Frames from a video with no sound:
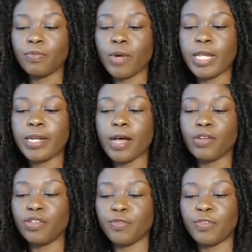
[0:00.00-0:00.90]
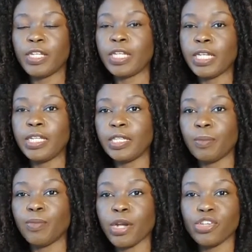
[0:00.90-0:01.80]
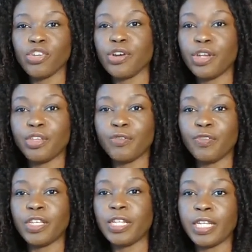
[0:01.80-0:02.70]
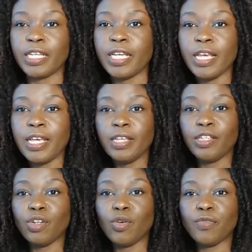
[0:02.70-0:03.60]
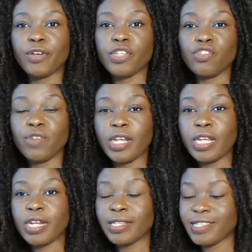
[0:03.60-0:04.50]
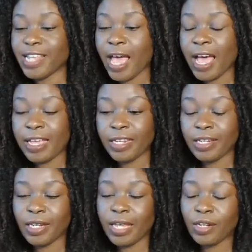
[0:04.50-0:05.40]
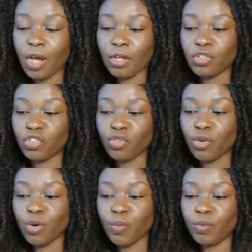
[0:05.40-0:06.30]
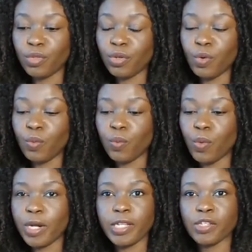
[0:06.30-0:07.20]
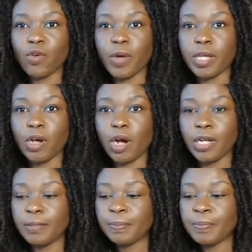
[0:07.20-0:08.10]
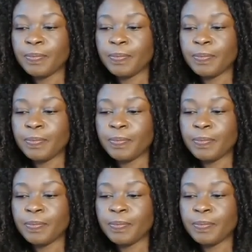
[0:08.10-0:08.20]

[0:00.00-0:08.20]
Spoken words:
right now you're feeling the pressure and you're feeling, you know, frustrated and sad and not sure, you know, what is going on